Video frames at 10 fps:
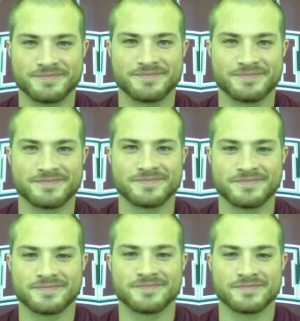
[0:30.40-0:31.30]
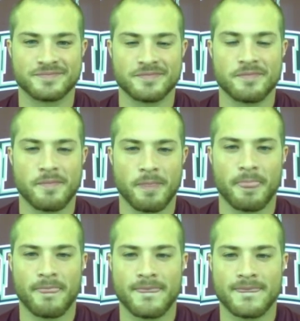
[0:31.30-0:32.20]

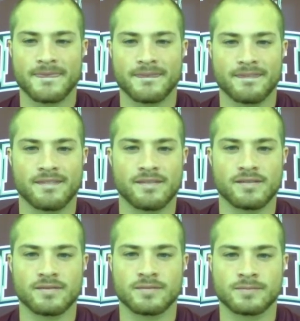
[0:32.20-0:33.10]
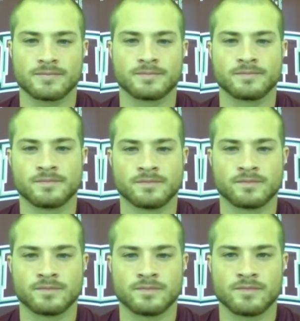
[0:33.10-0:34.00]

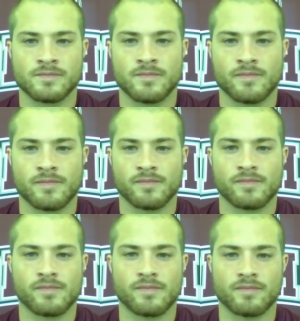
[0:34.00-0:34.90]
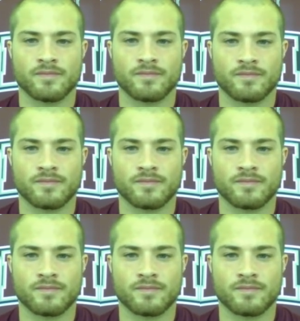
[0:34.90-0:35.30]
The person shown says nothing.